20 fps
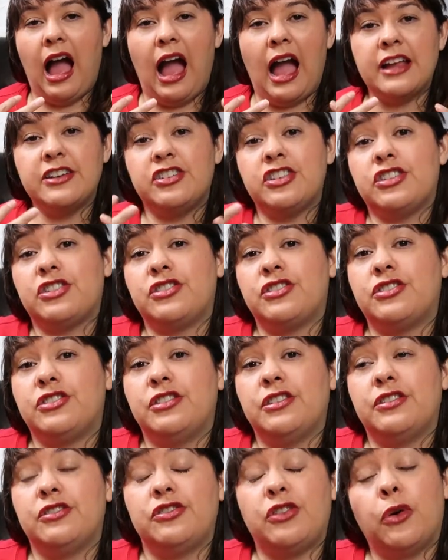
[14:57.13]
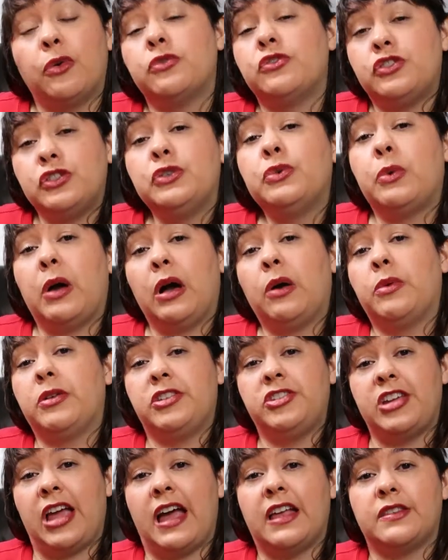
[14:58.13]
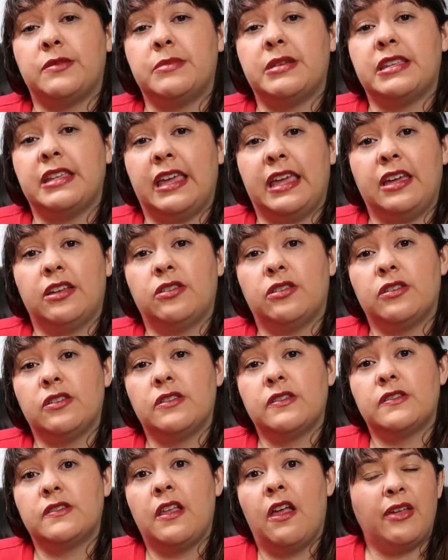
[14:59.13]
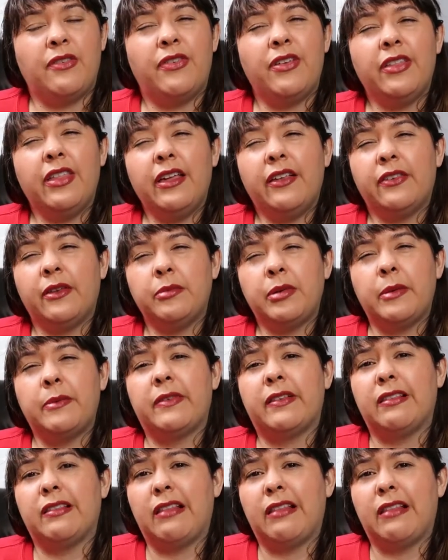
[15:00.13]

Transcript: I just don't do well with jasmine candles. I feel like sometimes